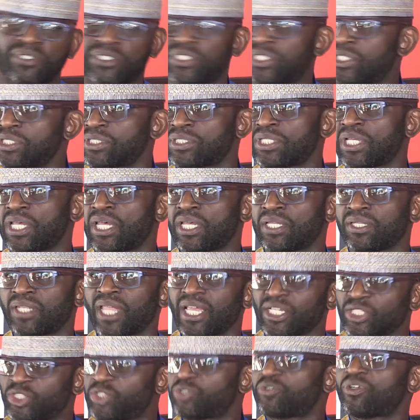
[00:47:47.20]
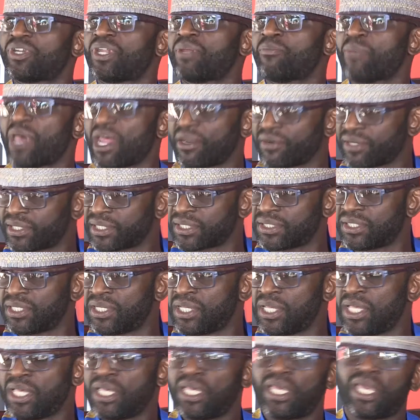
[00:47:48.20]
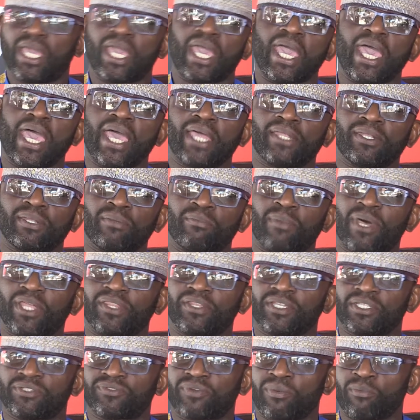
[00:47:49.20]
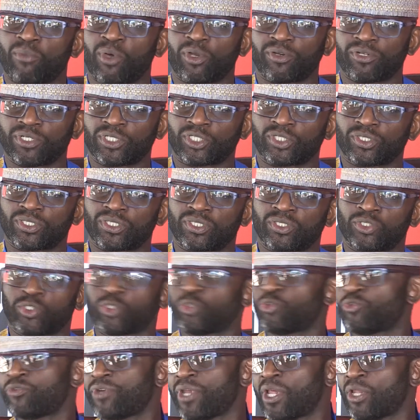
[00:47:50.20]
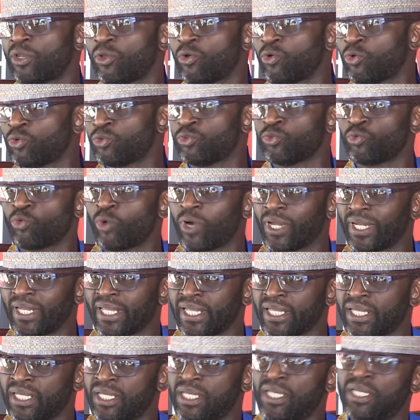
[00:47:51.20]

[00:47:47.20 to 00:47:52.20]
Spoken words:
She's a Nigerian American, and her mother is from Mauritius, Zuriel Odunwale.